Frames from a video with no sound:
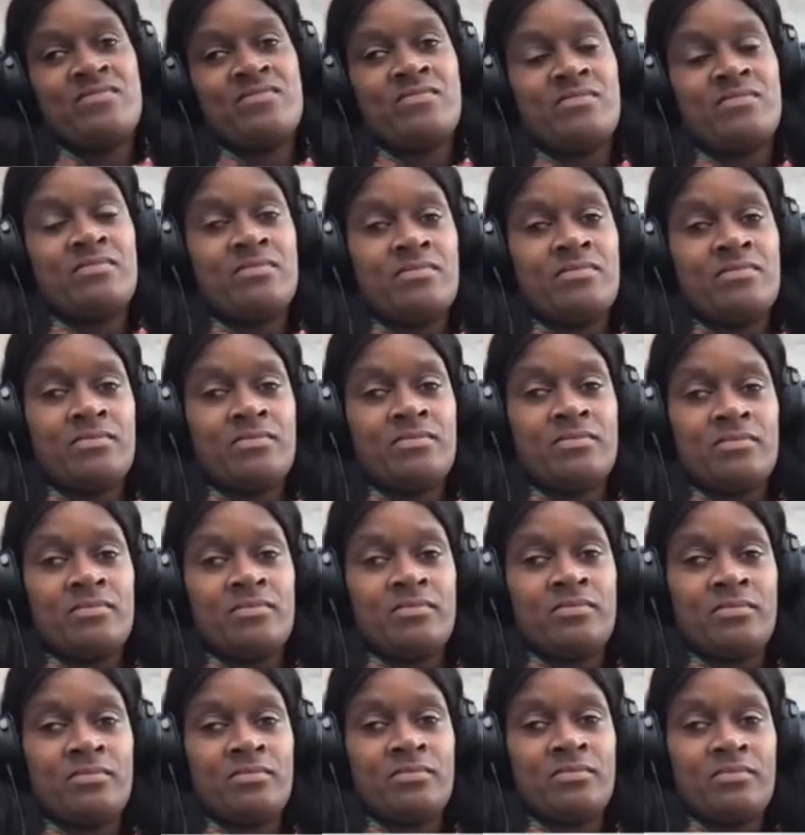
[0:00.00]

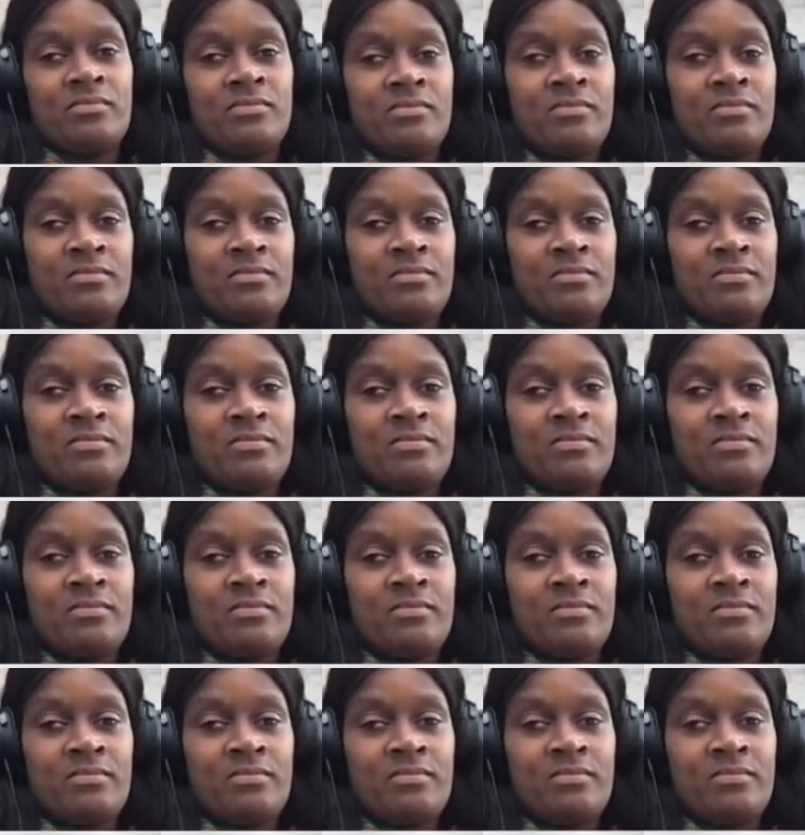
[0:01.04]

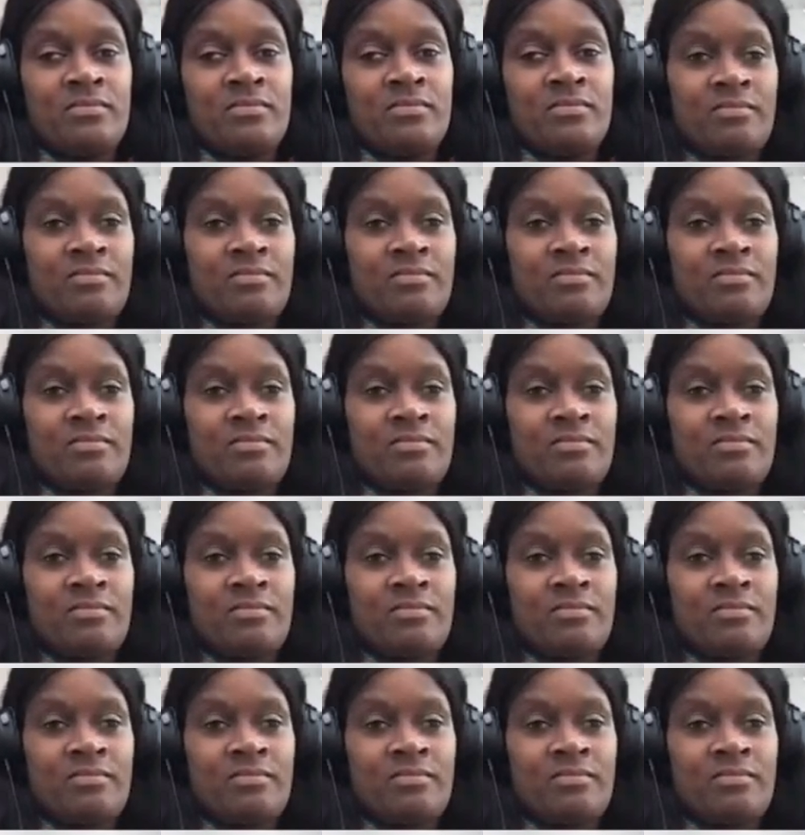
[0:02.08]
The person shown says nothing.